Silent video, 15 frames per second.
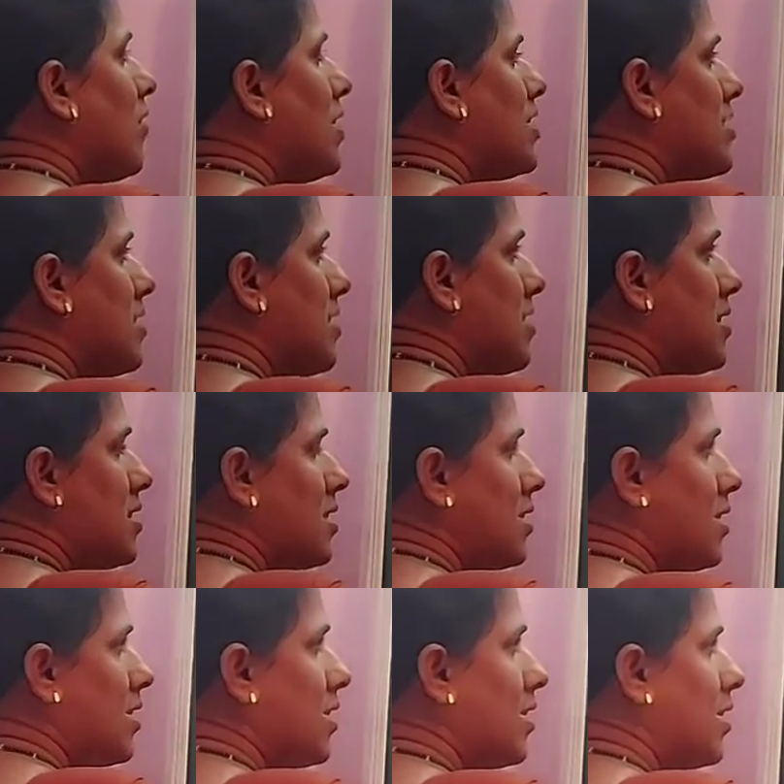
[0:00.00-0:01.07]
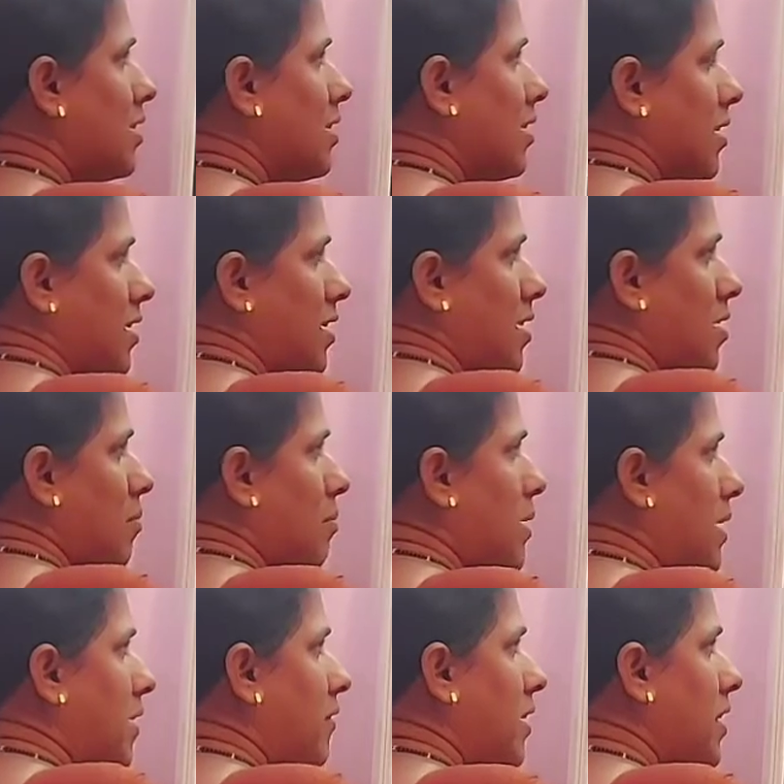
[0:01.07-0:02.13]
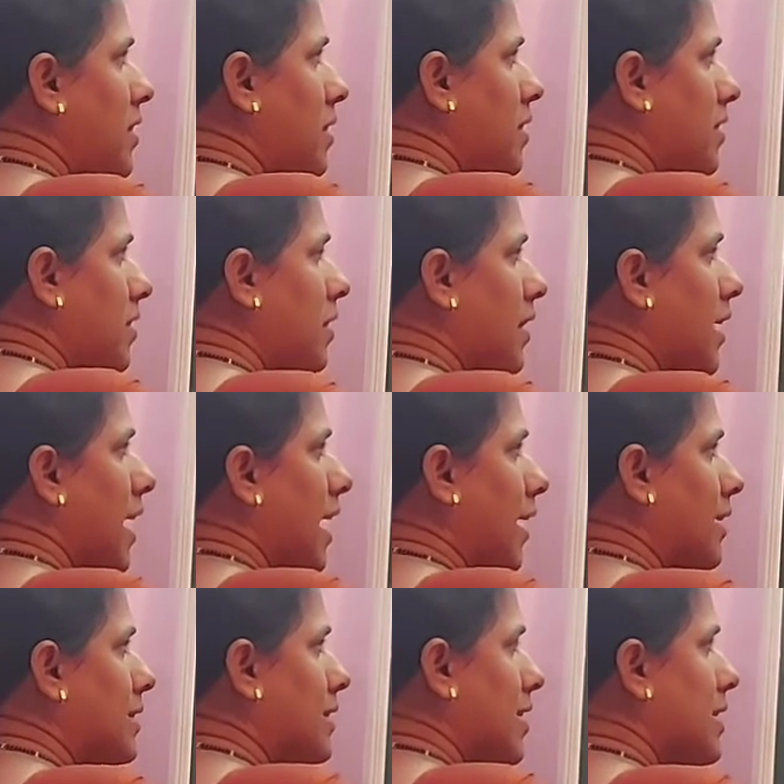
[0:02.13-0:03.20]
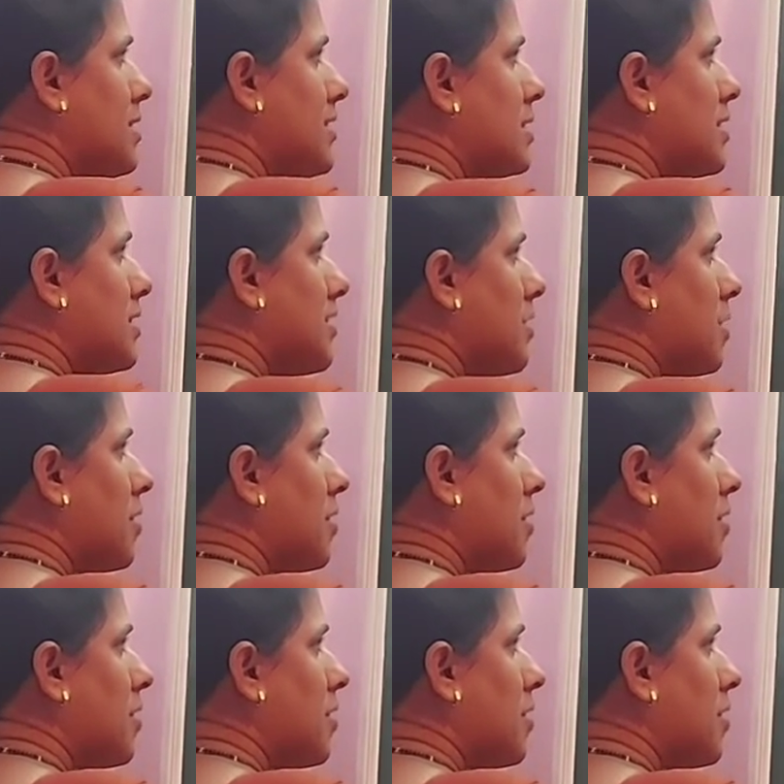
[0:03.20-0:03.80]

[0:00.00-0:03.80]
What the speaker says: First is between the axes,